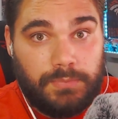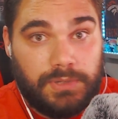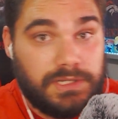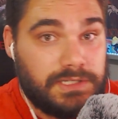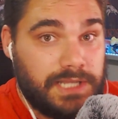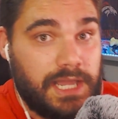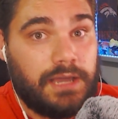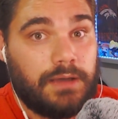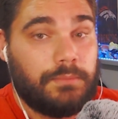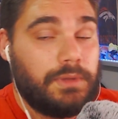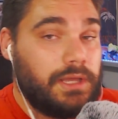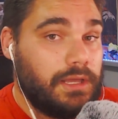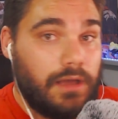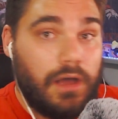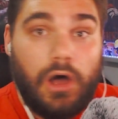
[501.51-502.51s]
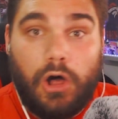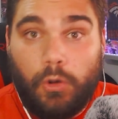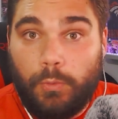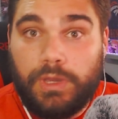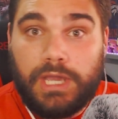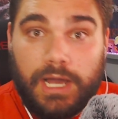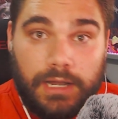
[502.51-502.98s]
But damn, all
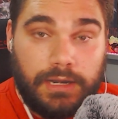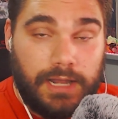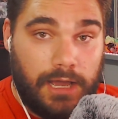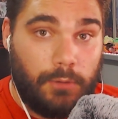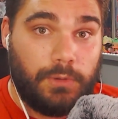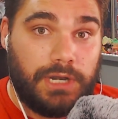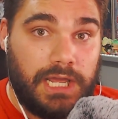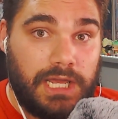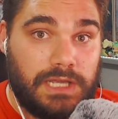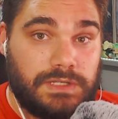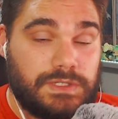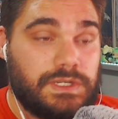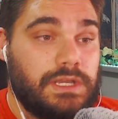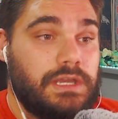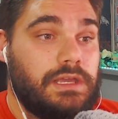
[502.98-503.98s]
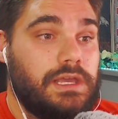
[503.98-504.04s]
we got nowadays